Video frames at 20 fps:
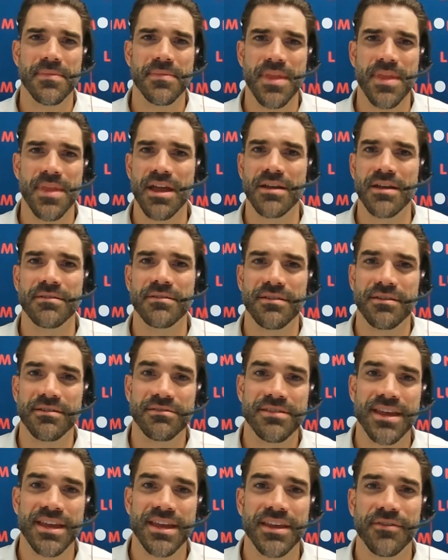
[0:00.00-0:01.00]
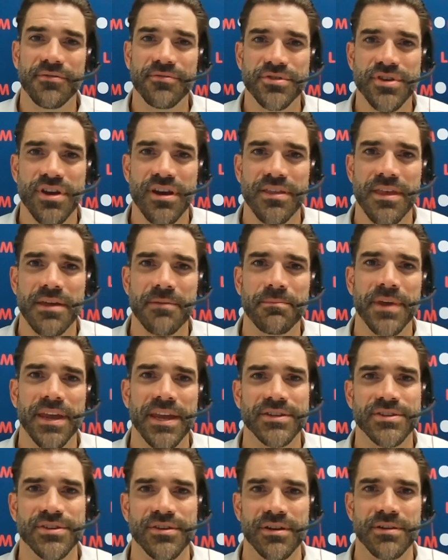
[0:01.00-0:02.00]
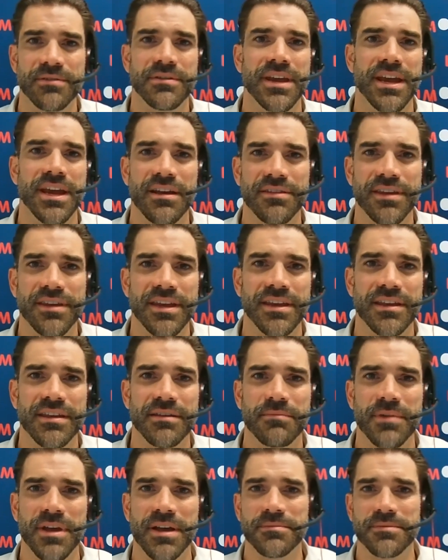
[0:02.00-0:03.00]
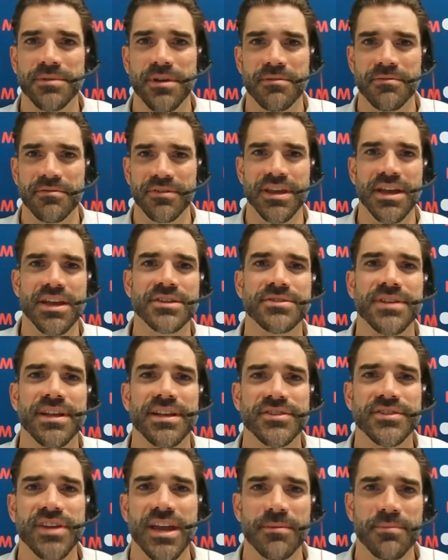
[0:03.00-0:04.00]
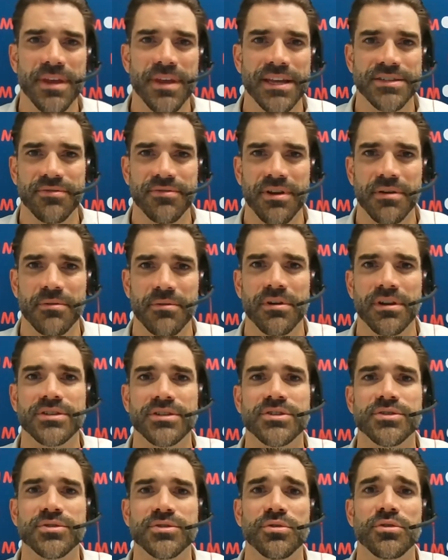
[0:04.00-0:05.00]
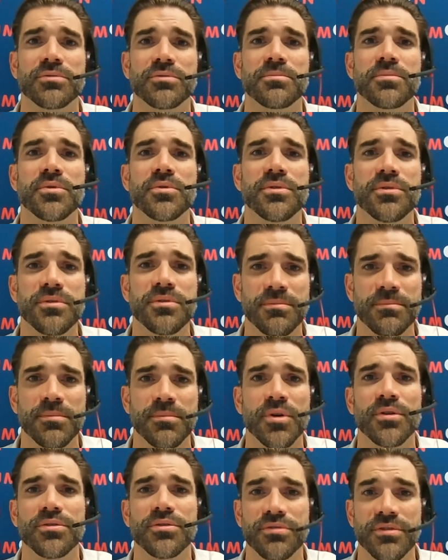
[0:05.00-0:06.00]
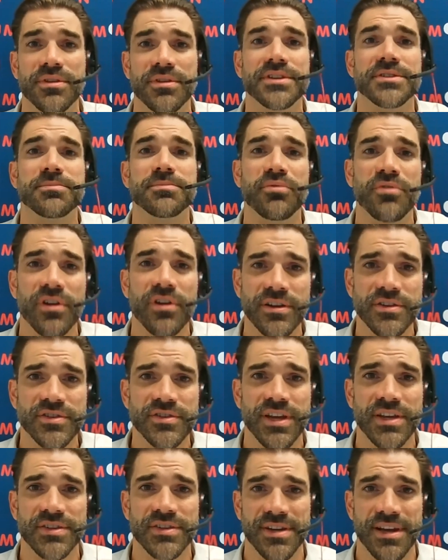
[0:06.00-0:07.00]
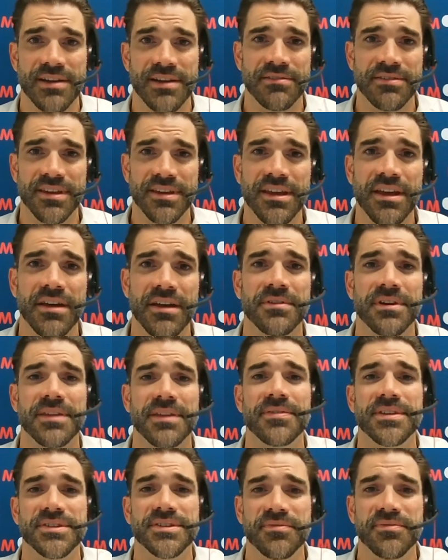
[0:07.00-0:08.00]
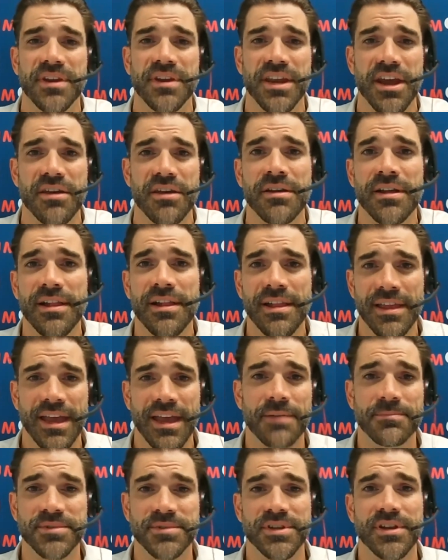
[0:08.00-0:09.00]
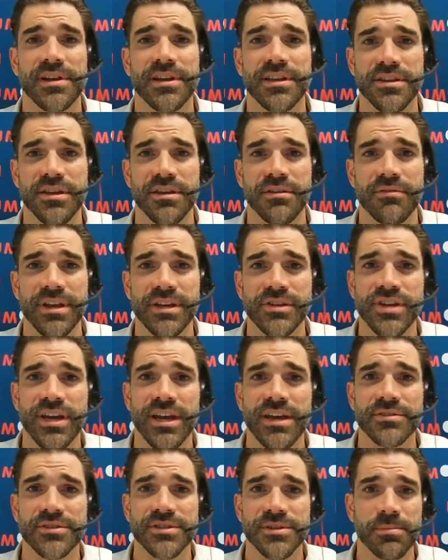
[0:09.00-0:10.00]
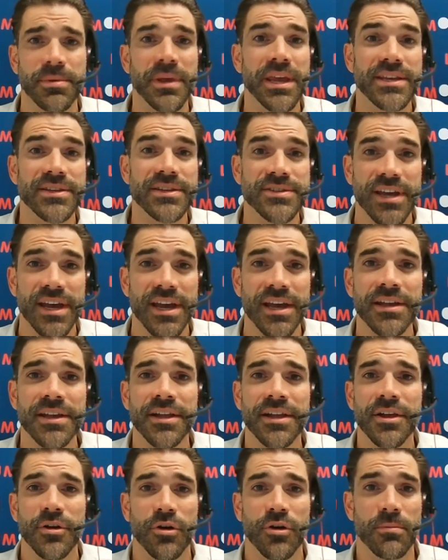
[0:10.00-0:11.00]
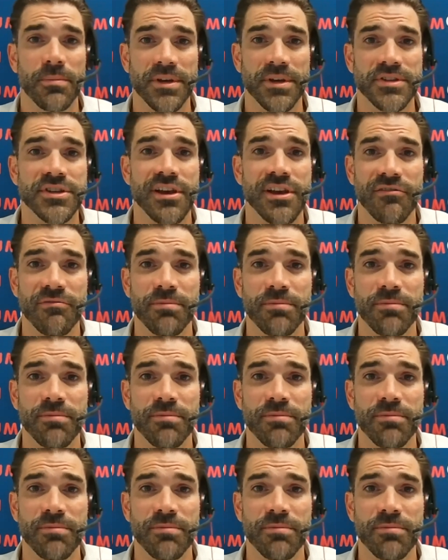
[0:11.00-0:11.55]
No, and thank you for sharing that, Peter. And yeah, I think hopefully goes without saying, but yes, if anyone would like to talk more through this process and anything covered in this video, absolutely do reach out to Peter or myself